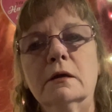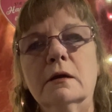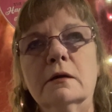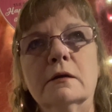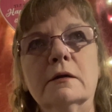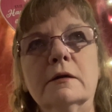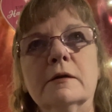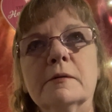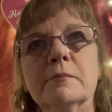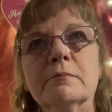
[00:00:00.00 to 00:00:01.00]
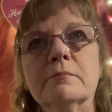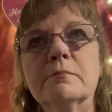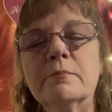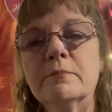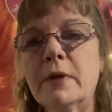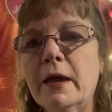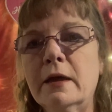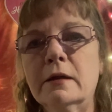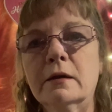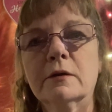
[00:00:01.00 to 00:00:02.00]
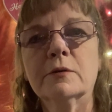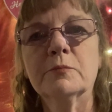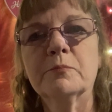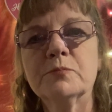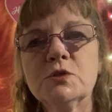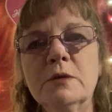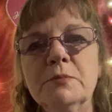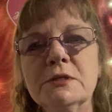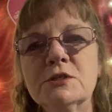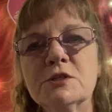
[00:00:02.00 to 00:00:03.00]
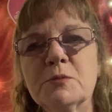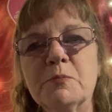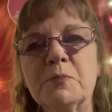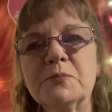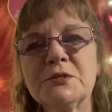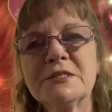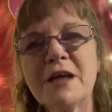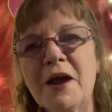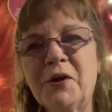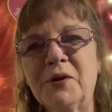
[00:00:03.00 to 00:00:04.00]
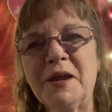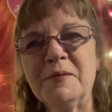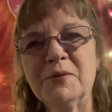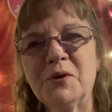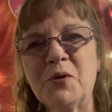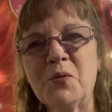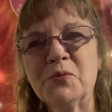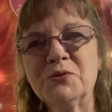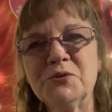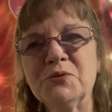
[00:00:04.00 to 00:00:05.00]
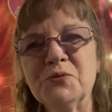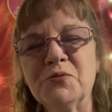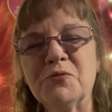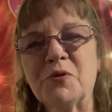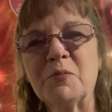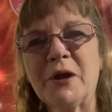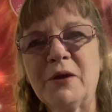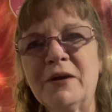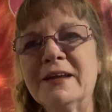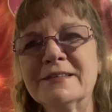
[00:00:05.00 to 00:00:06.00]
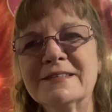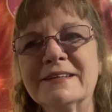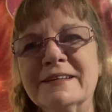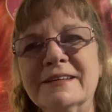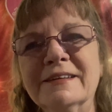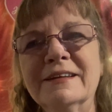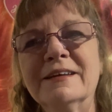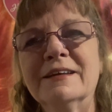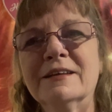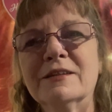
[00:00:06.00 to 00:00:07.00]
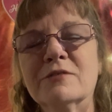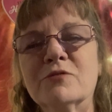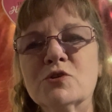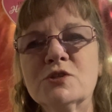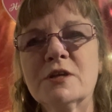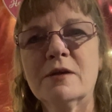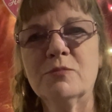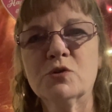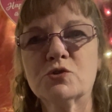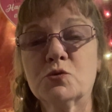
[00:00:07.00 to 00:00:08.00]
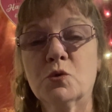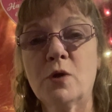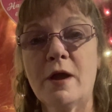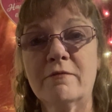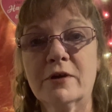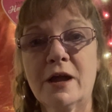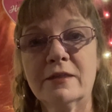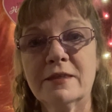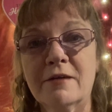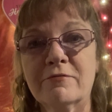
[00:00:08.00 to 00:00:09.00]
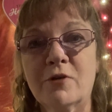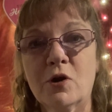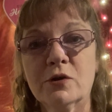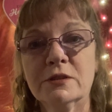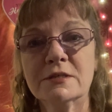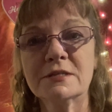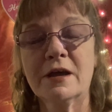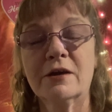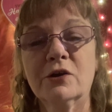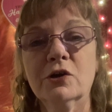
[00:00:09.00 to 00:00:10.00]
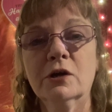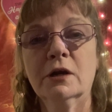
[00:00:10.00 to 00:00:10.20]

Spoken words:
Had a championship soccer game to go to for my grandson. First time their school ever got that far in soccer.